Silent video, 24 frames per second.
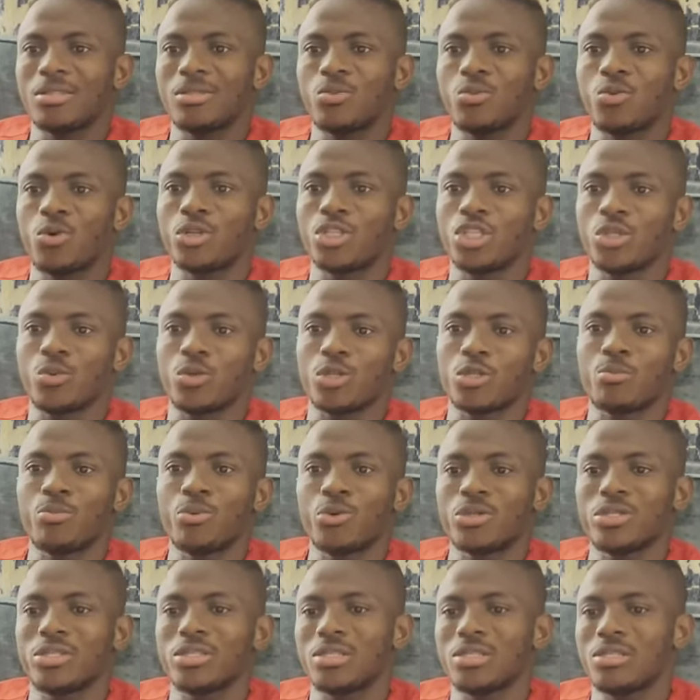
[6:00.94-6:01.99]
what she was
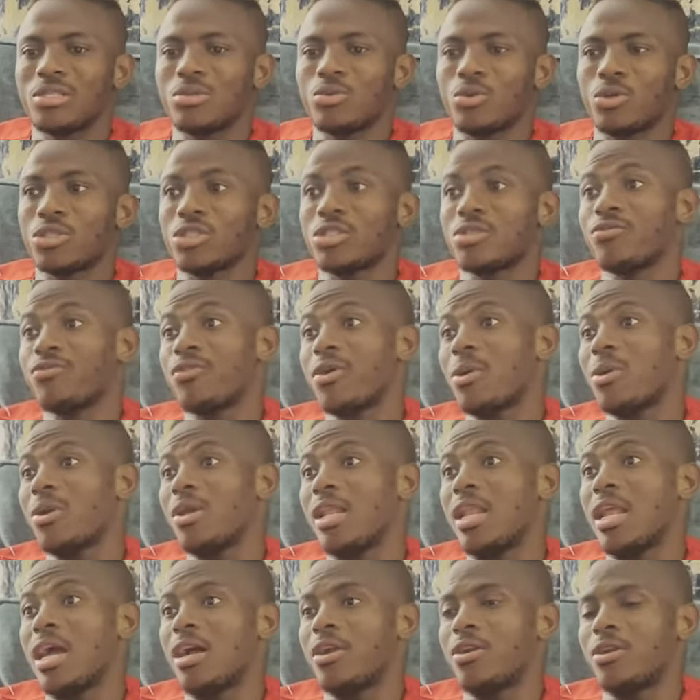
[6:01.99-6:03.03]
posting. It was very
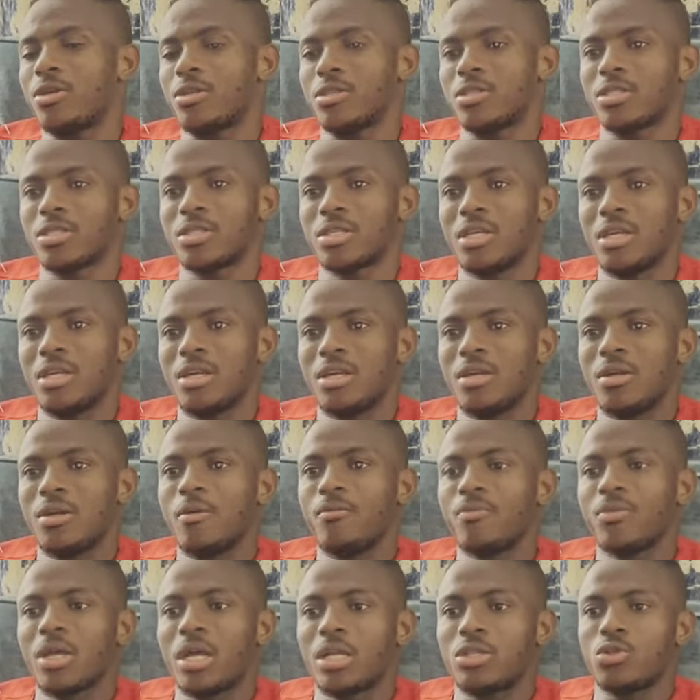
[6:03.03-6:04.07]
hilarious.
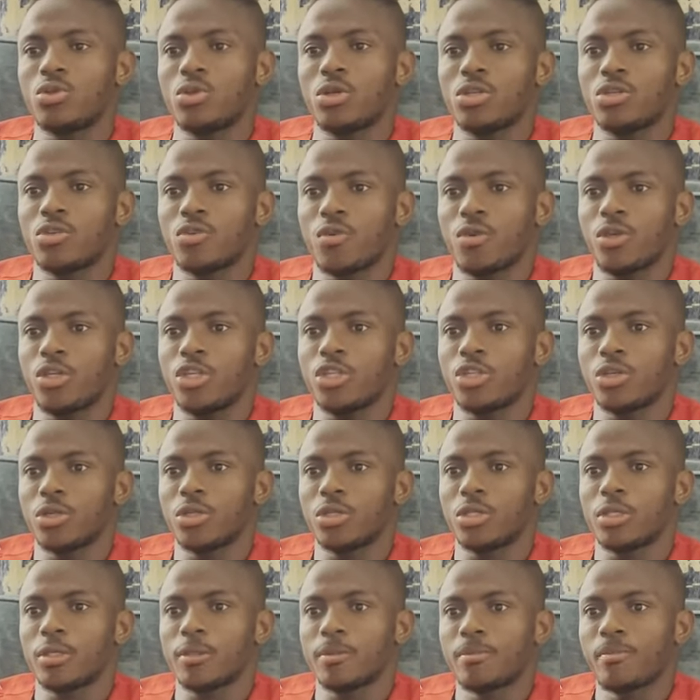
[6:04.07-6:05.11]
I took a
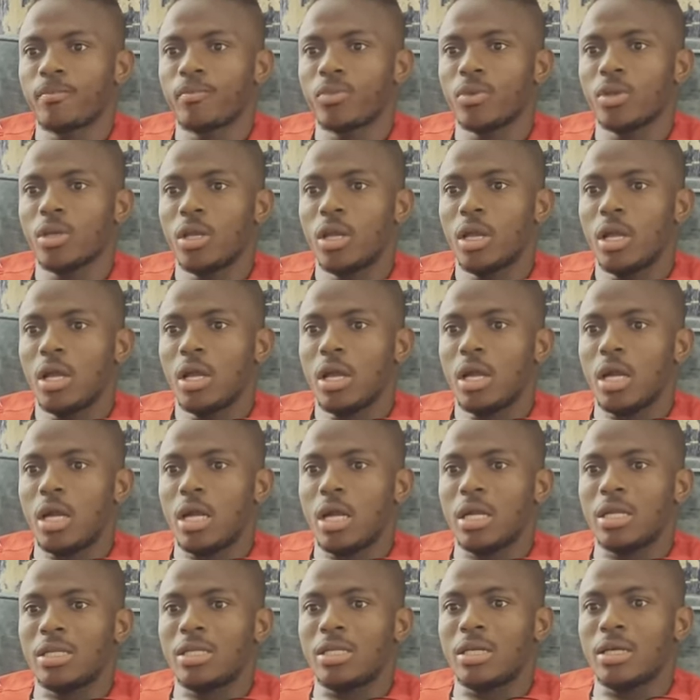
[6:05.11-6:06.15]
screenshot,
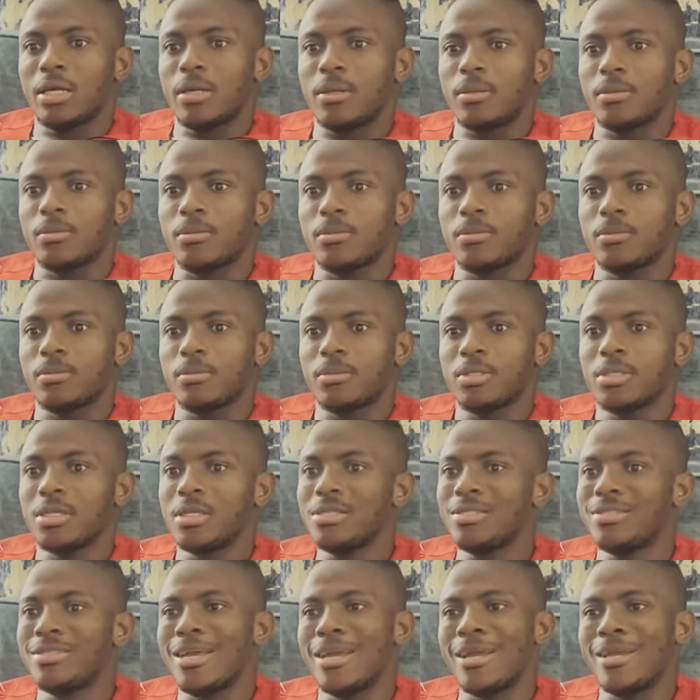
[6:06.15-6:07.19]
and
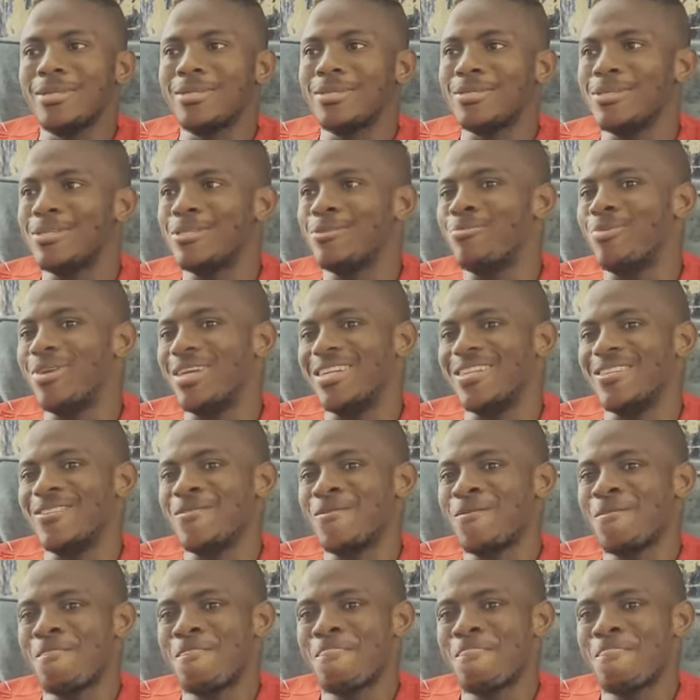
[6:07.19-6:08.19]
since then it's been